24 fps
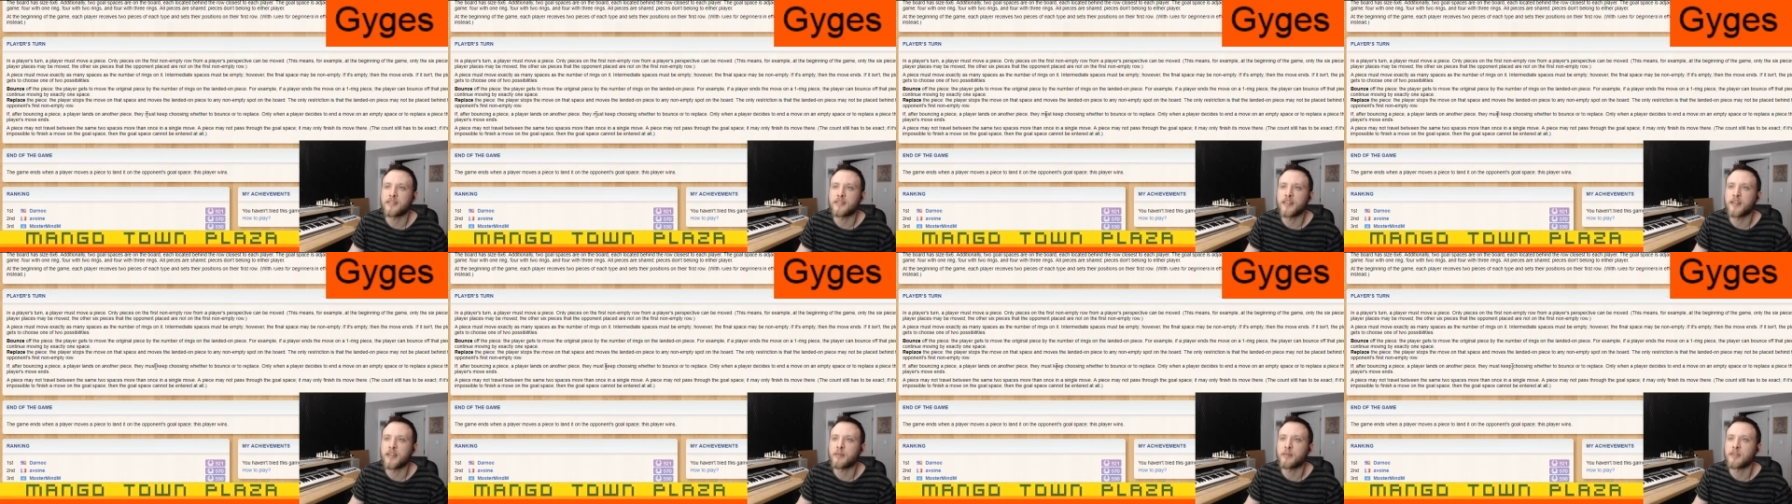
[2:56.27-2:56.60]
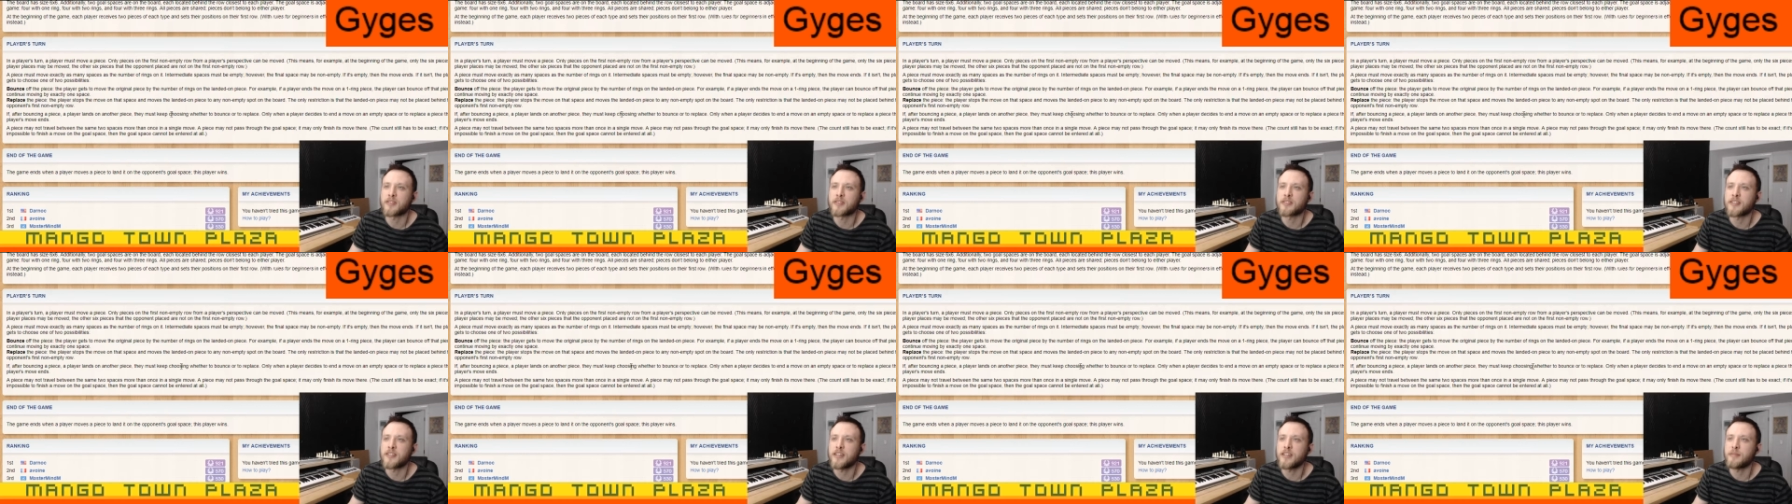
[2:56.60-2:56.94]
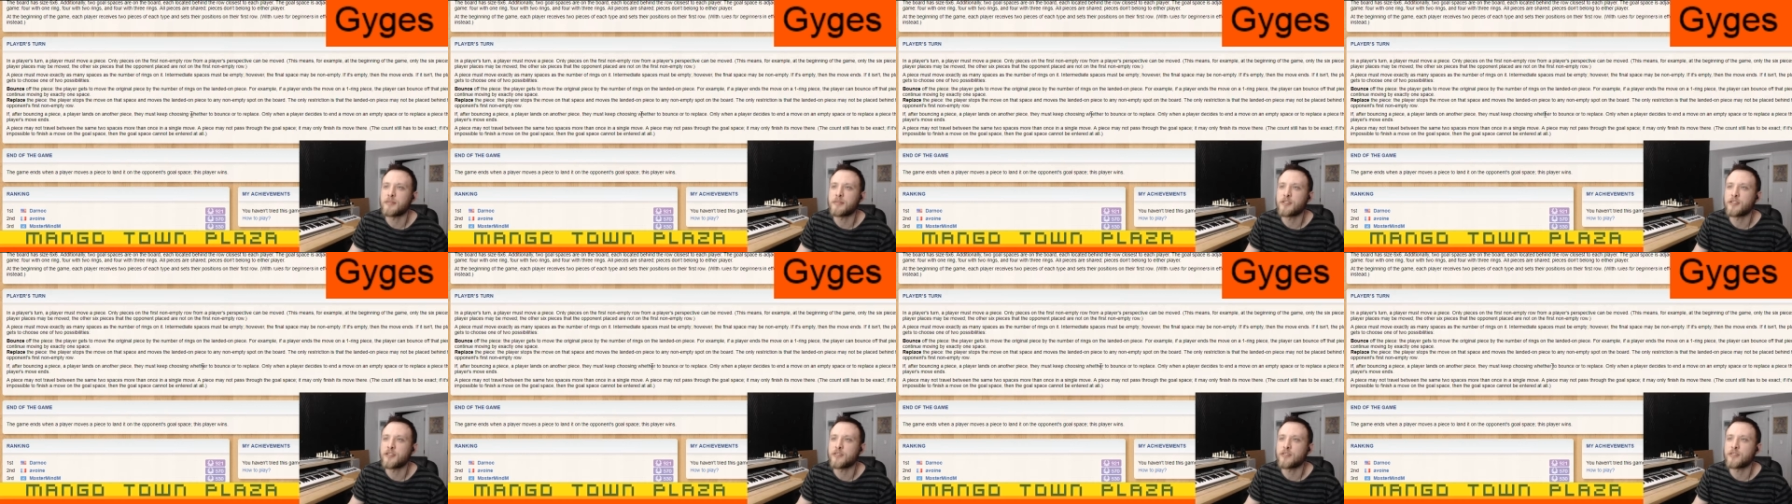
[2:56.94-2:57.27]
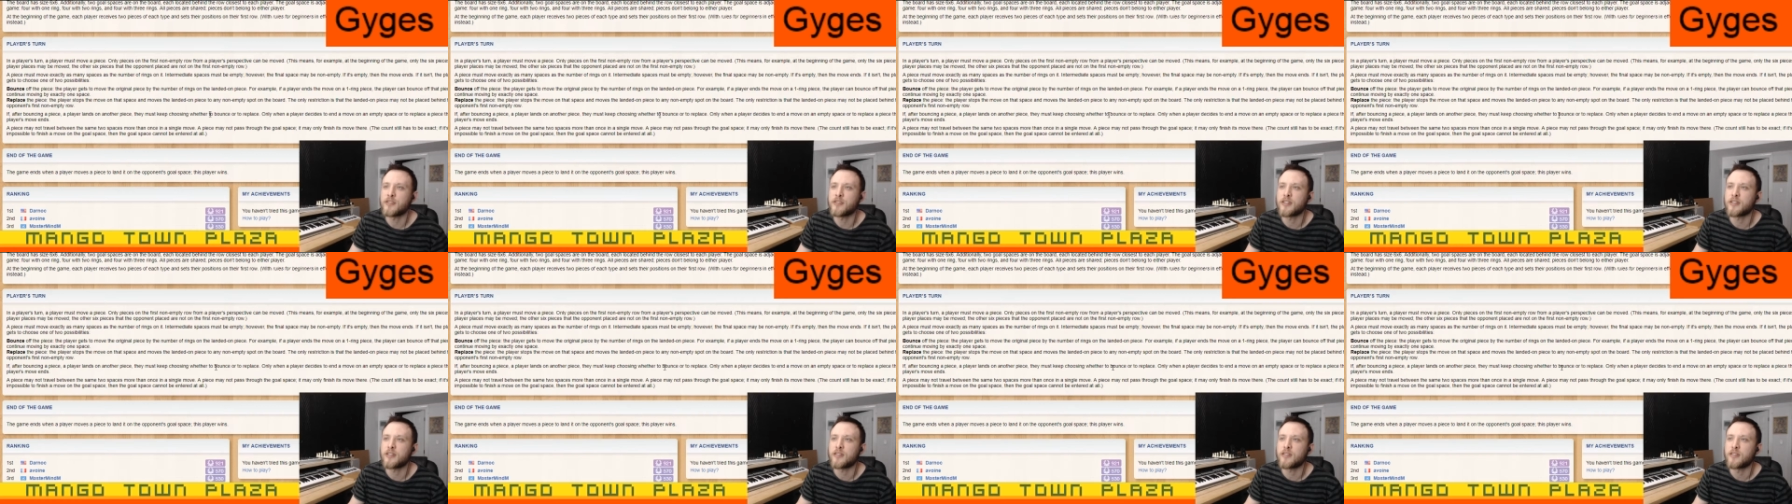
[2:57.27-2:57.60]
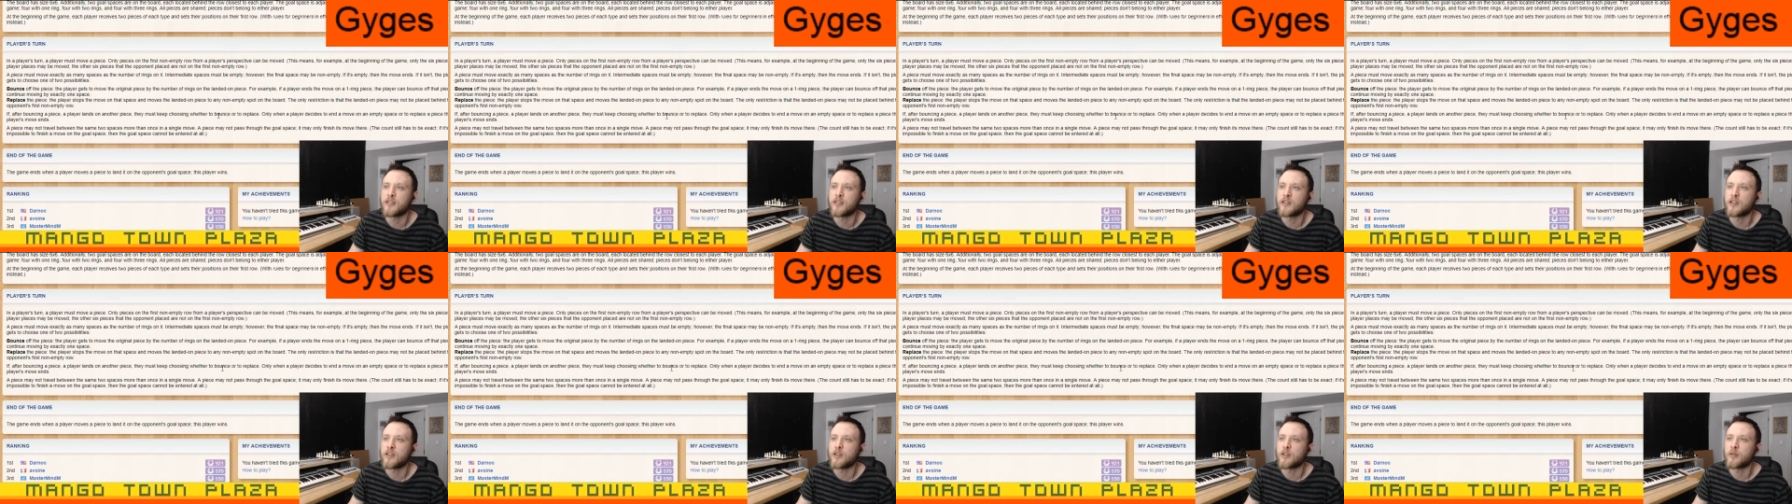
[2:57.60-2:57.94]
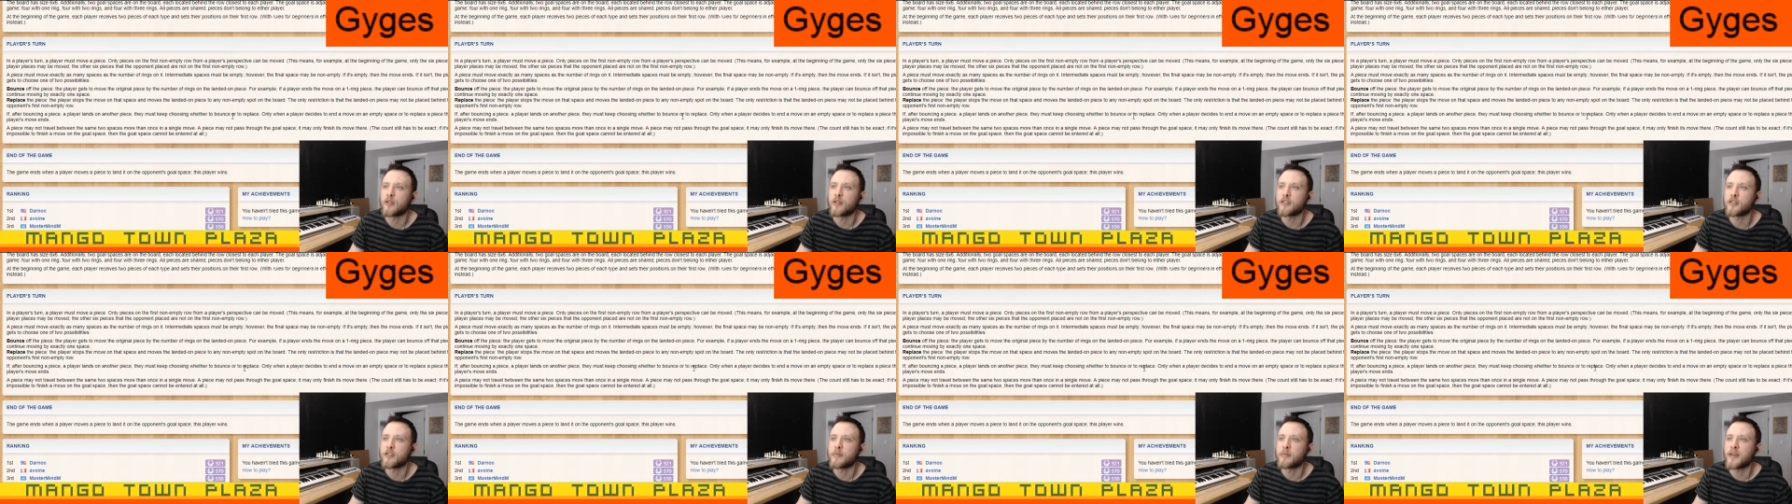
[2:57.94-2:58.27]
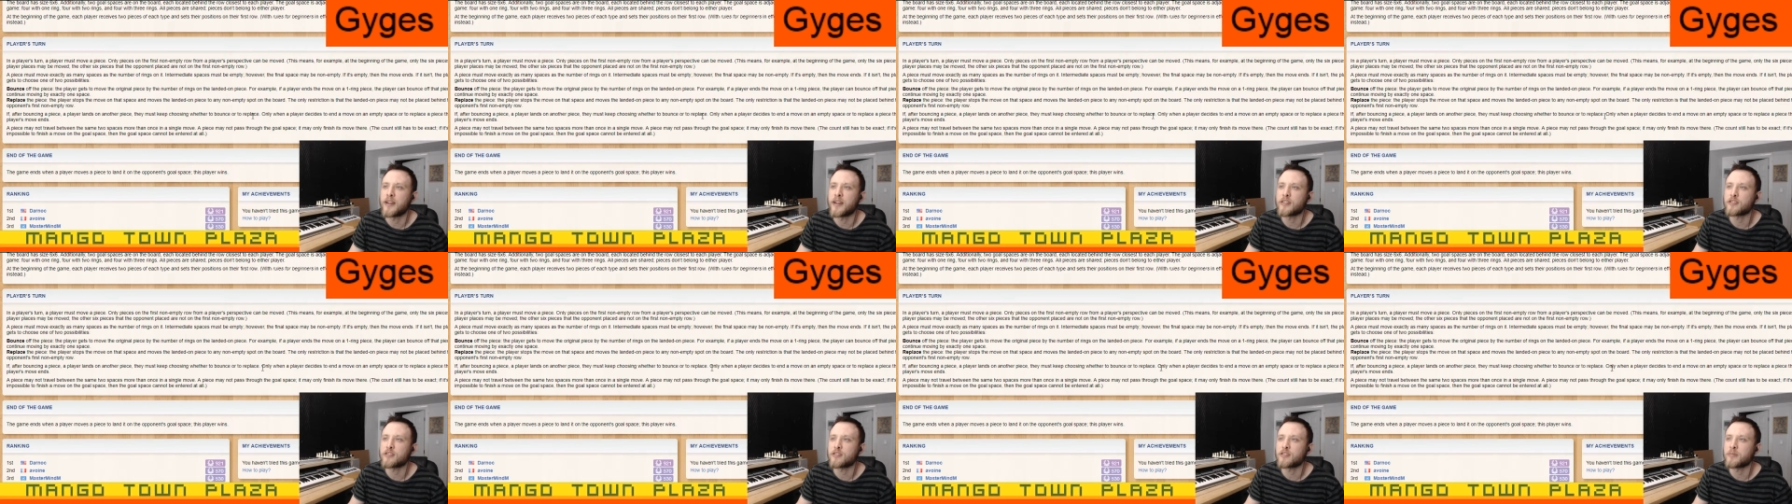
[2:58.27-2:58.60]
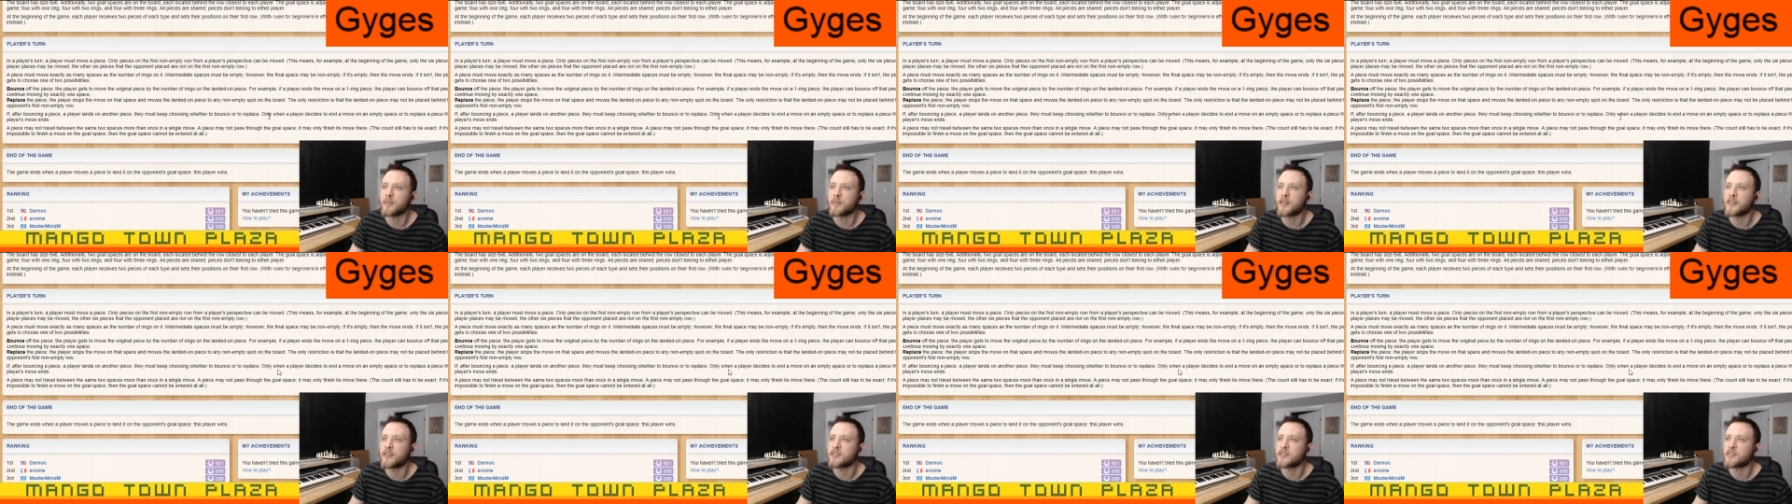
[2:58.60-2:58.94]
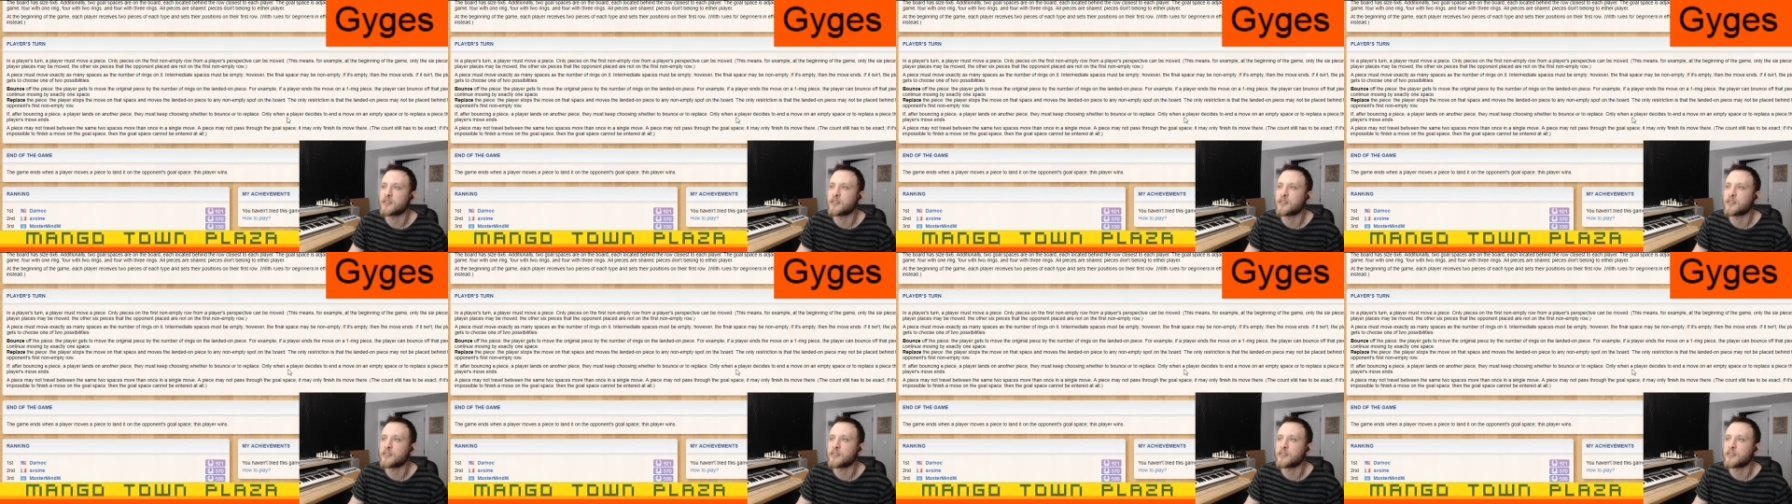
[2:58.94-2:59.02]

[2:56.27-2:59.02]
they must keep choosing whether to bounce or replace.